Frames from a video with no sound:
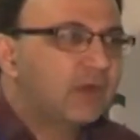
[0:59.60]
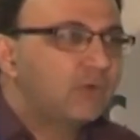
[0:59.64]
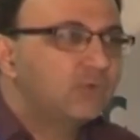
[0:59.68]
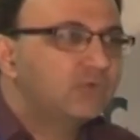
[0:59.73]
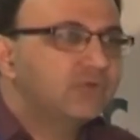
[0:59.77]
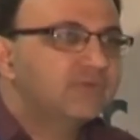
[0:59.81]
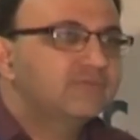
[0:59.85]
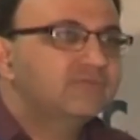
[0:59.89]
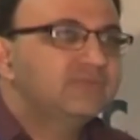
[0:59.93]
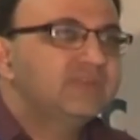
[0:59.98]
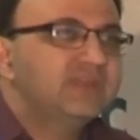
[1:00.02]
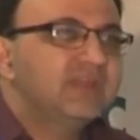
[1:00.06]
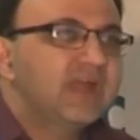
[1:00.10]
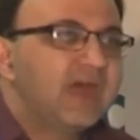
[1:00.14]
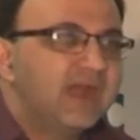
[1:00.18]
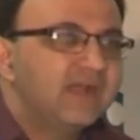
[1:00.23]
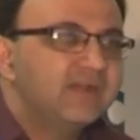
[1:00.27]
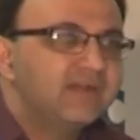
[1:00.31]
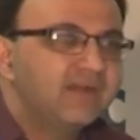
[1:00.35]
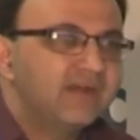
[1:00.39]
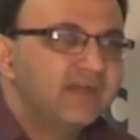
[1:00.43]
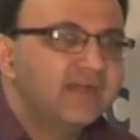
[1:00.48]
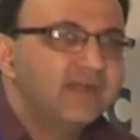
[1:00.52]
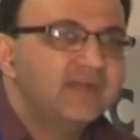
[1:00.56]
out of the
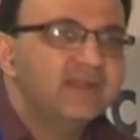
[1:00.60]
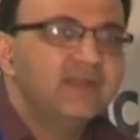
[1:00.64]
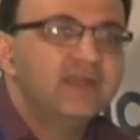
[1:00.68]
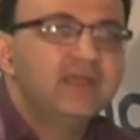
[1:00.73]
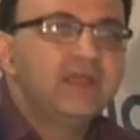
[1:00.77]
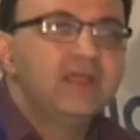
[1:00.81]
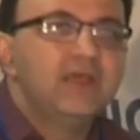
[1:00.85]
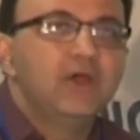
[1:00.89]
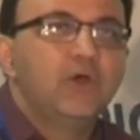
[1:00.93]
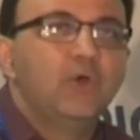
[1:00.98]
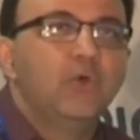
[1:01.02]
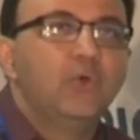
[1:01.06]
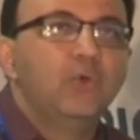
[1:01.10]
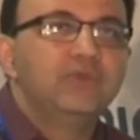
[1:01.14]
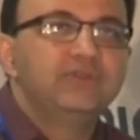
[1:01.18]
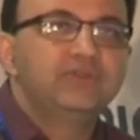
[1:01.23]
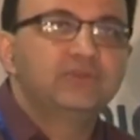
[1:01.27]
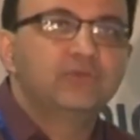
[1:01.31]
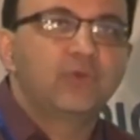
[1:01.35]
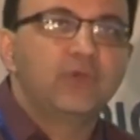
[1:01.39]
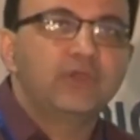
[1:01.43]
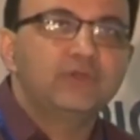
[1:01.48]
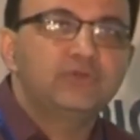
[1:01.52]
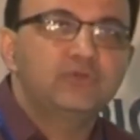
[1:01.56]
100 who is
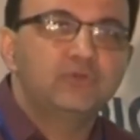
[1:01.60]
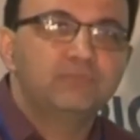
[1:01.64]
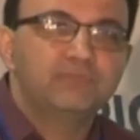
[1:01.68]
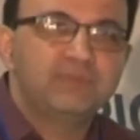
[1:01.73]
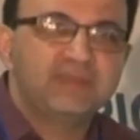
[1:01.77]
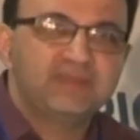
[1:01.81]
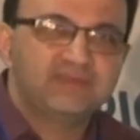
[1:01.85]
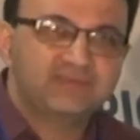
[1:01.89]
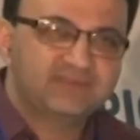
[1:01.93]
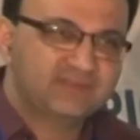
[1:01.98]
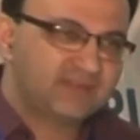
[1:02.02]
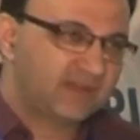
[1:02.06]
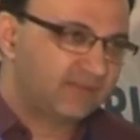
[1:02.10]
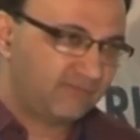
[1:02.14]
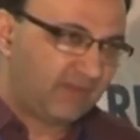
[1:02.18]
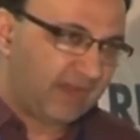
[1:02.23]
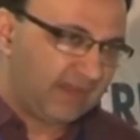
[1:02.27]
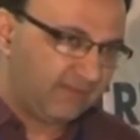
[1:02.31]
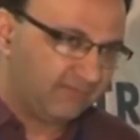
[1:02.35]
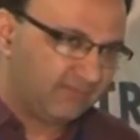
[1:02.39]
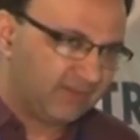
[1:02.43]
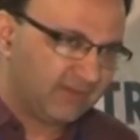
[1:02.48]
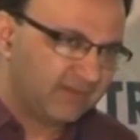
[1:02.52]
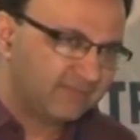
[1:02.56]
going to be a
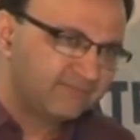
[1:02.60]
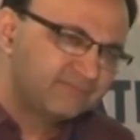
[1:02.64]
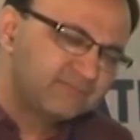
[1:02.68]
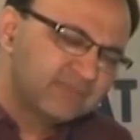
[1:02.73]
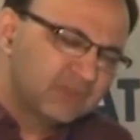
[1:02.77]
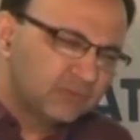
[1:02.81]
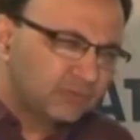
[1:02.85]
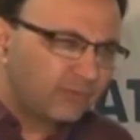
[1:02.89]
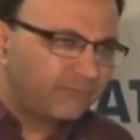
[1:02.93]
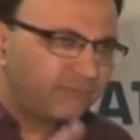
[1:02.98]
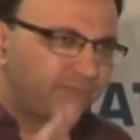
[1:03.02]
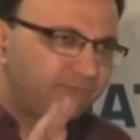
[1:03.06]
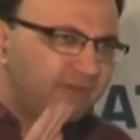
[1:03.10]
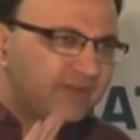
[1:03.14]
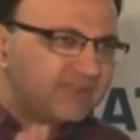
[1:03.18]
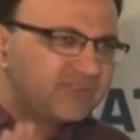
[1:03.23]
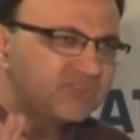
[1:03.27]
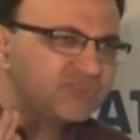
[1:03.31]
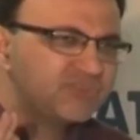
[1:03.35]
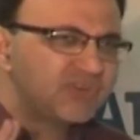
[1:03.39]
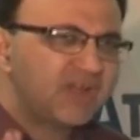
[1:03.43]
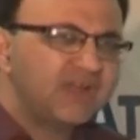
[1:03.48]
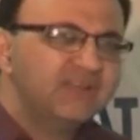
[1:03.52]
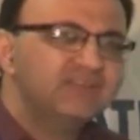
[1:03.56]
survivor. So
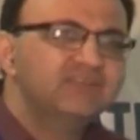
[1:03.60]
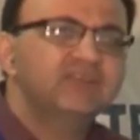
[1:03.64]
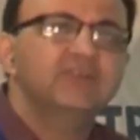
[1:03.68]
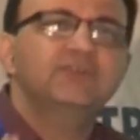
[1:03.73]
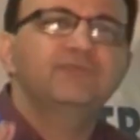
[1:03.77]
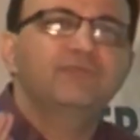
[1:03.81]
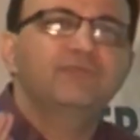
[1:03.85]
first chance is